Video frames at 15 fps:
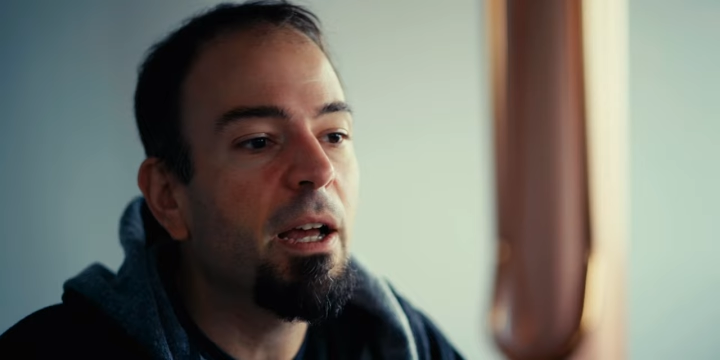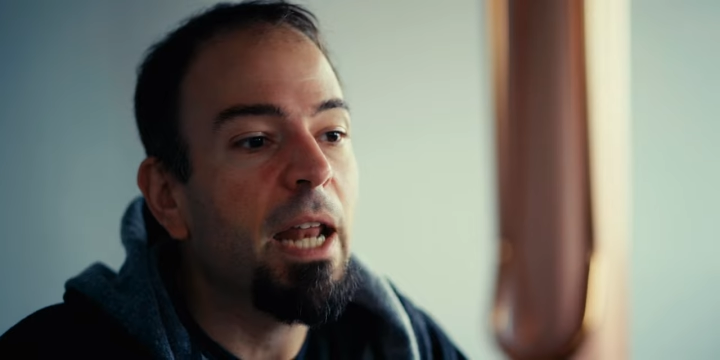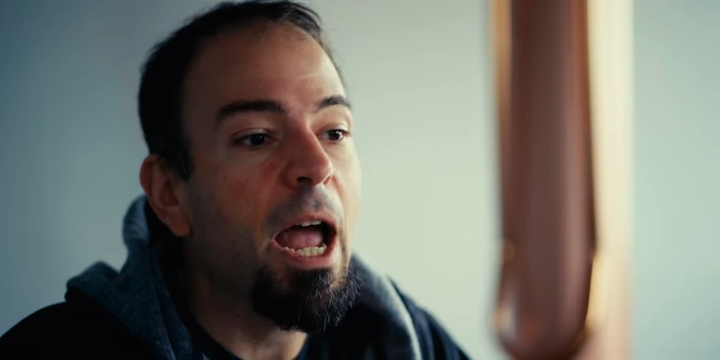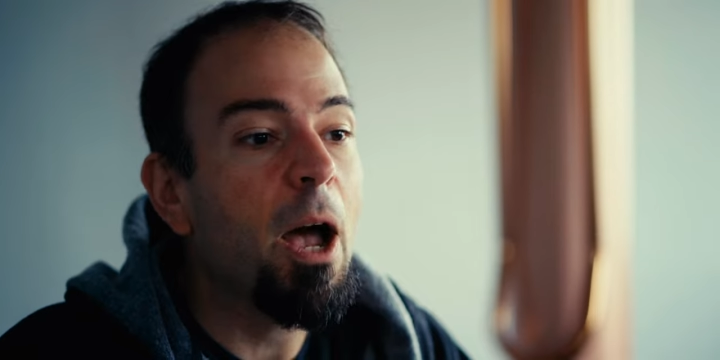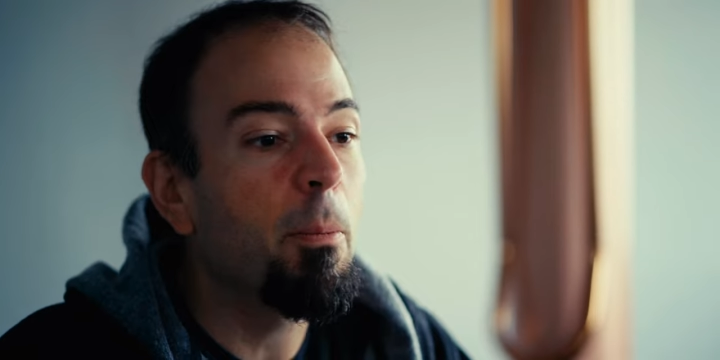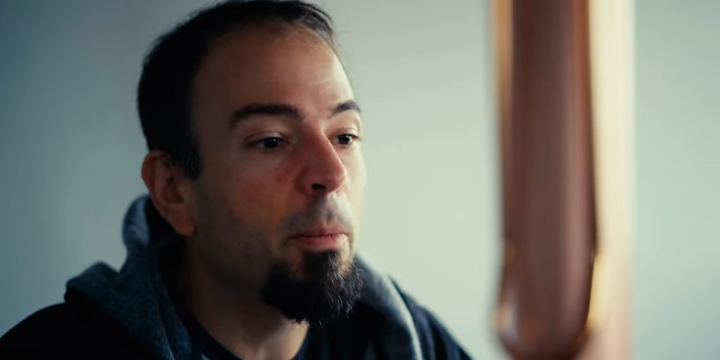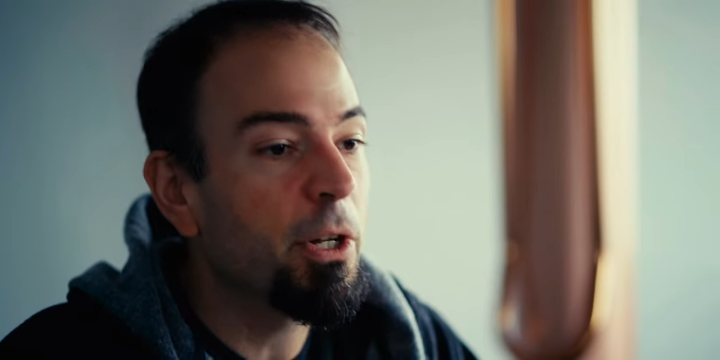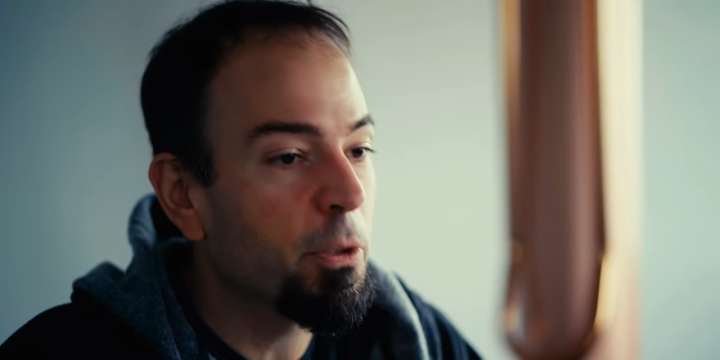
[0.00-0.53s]
on
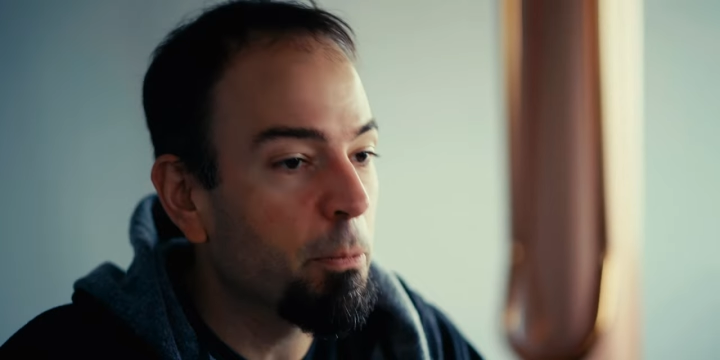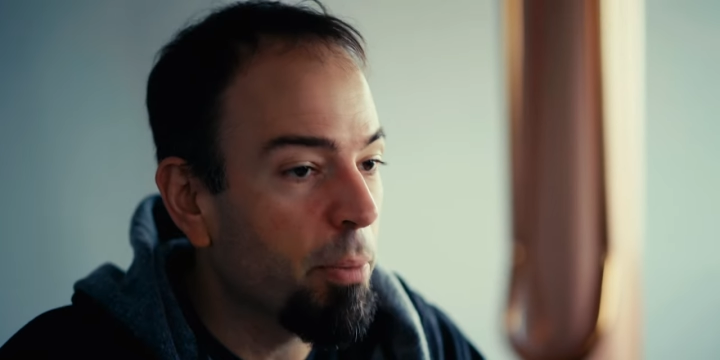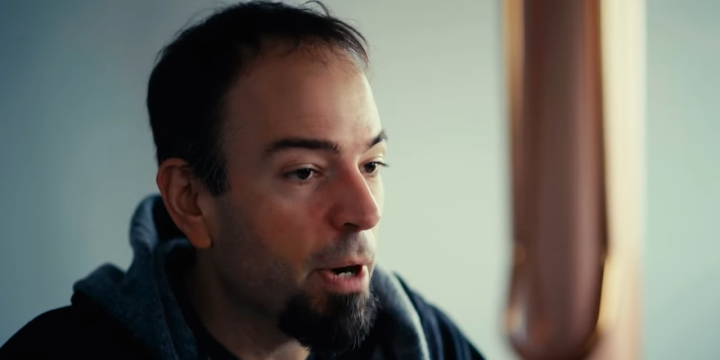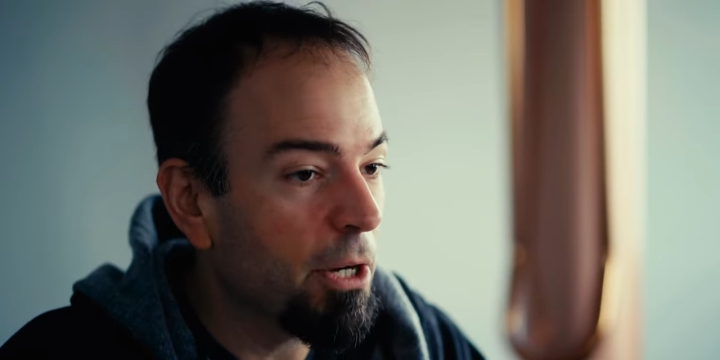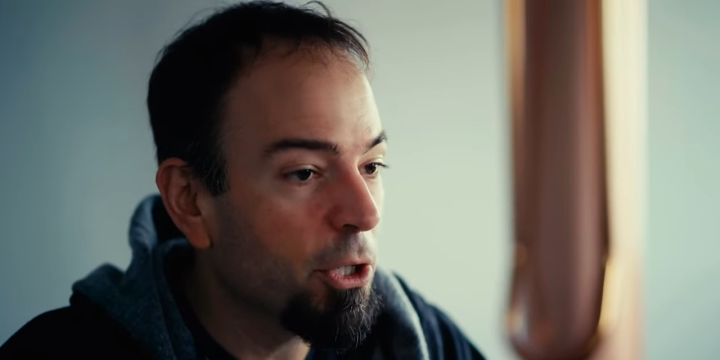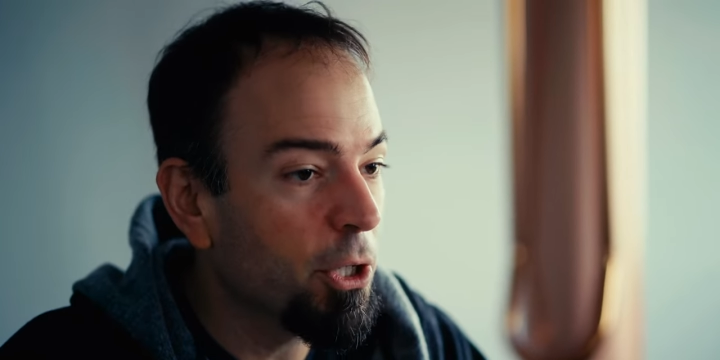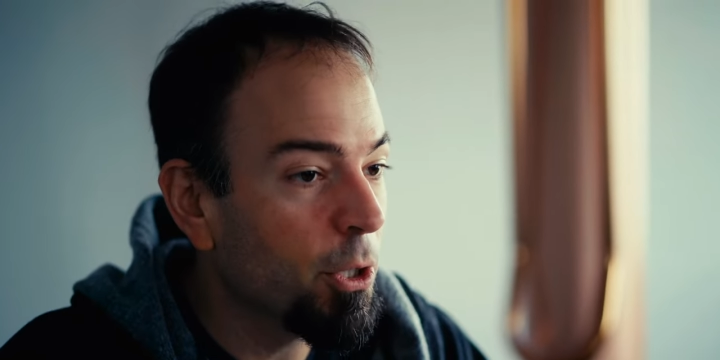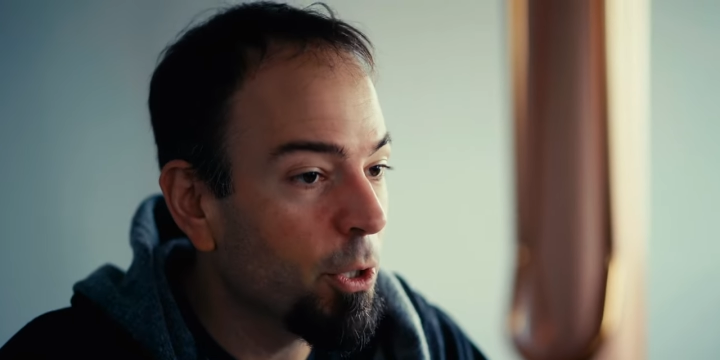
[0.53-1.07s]
how much
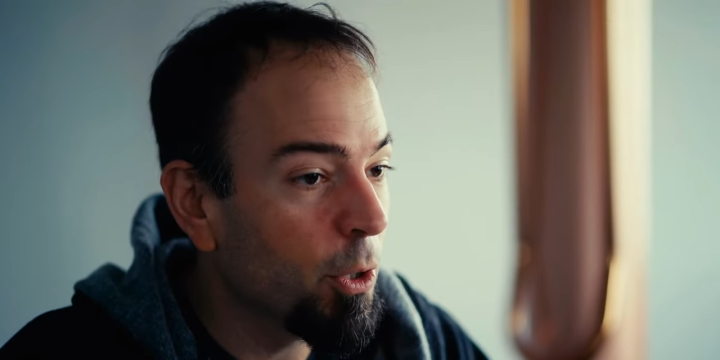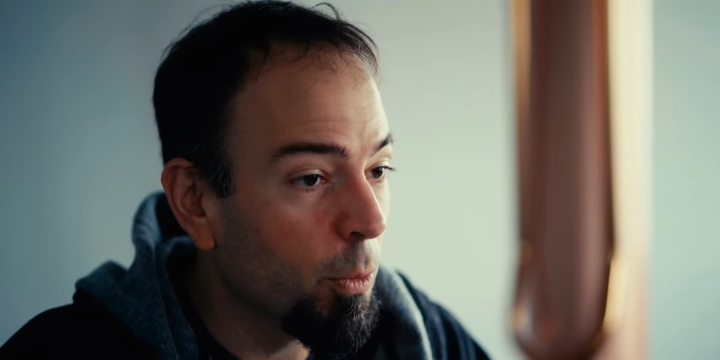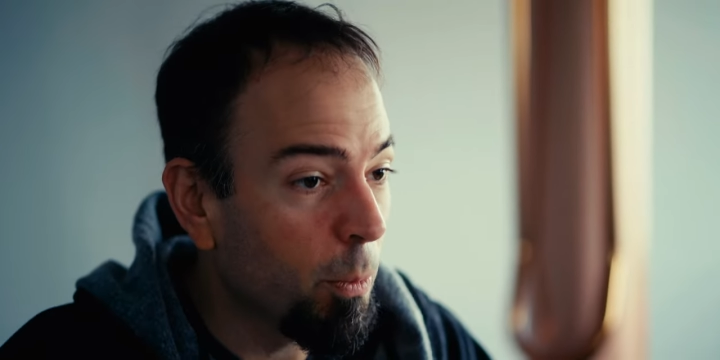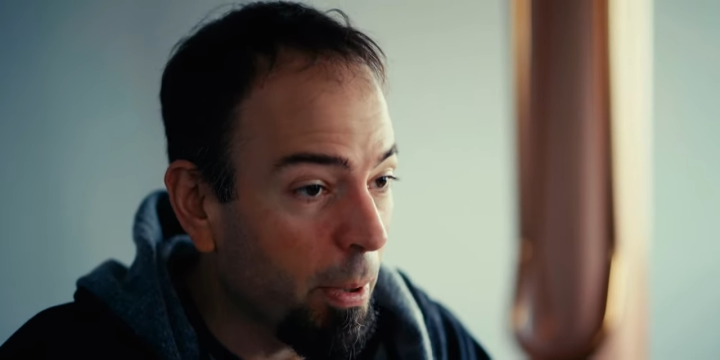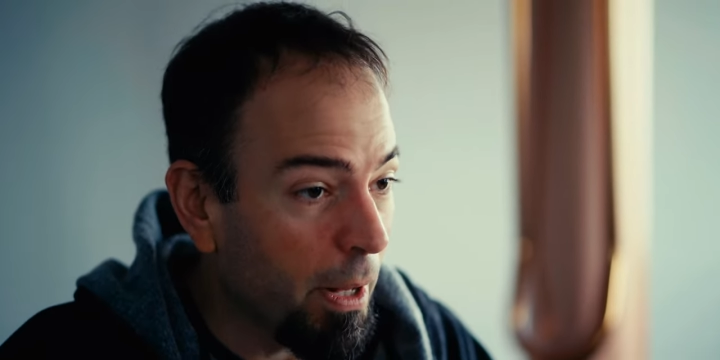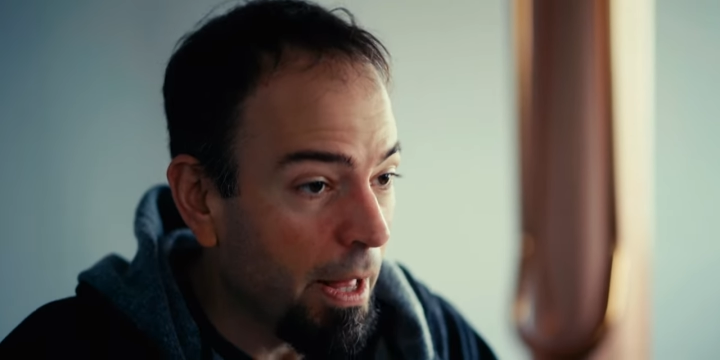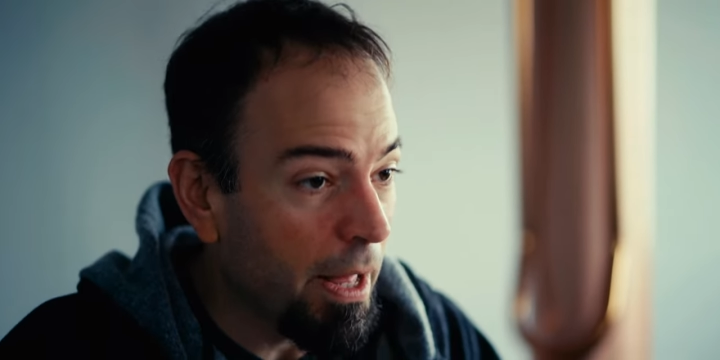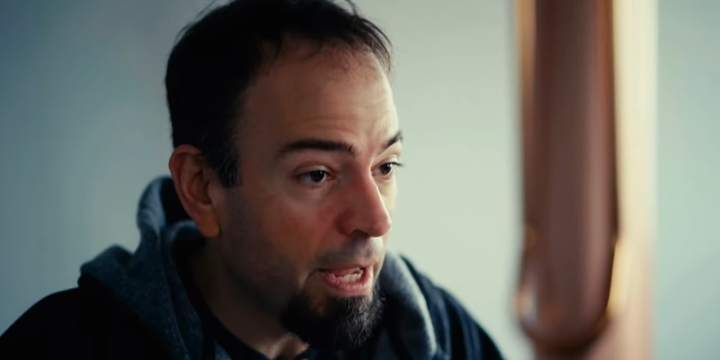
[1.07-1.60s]
pressure you
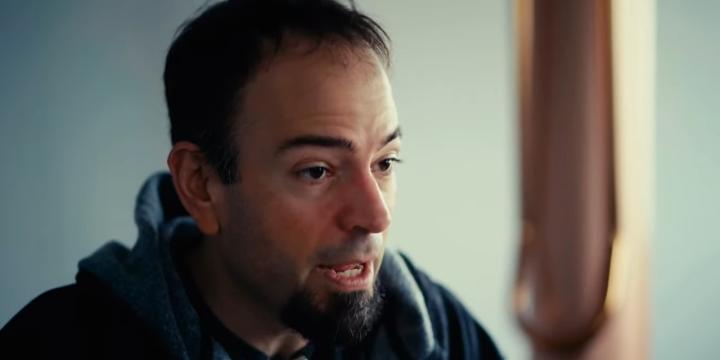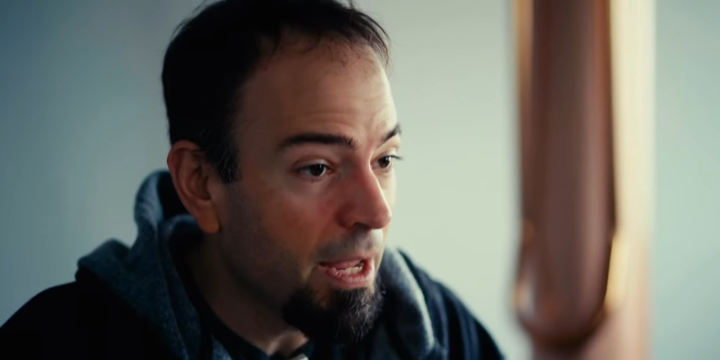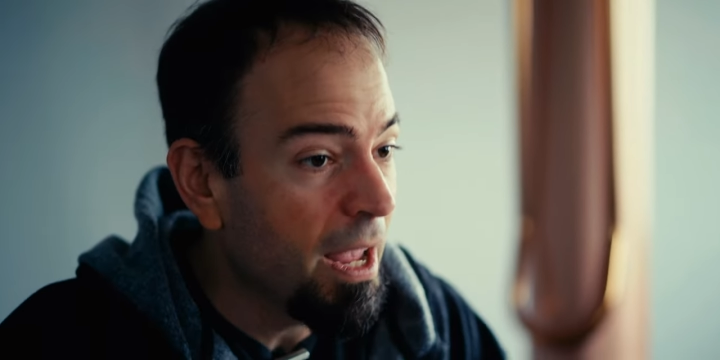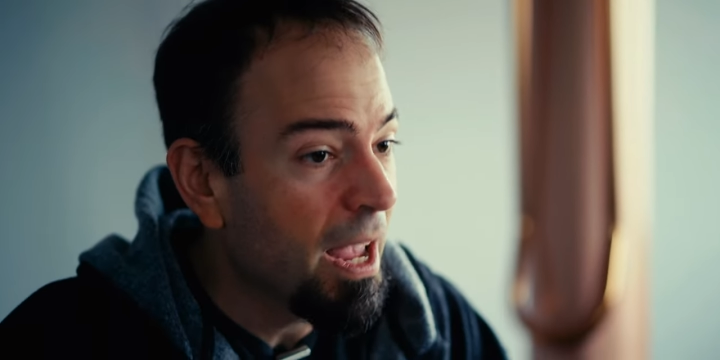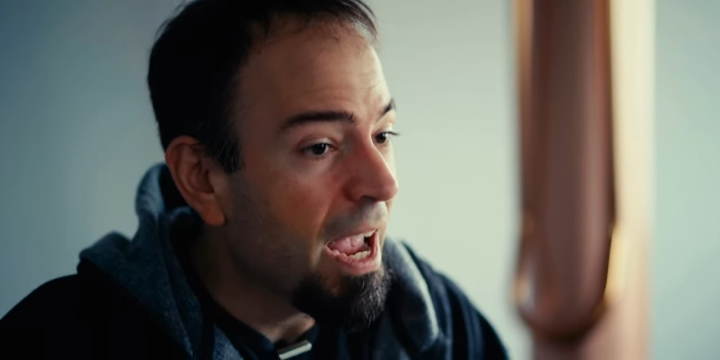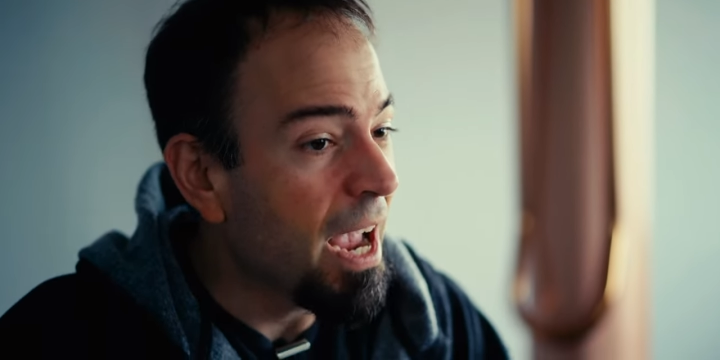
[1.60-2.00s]
apply,